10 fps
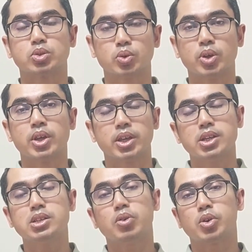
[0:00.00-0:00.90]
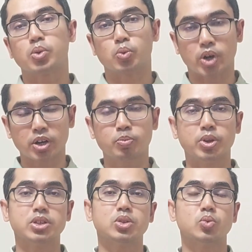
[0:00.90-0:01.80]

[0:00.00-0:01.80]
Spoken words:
So in our workplace,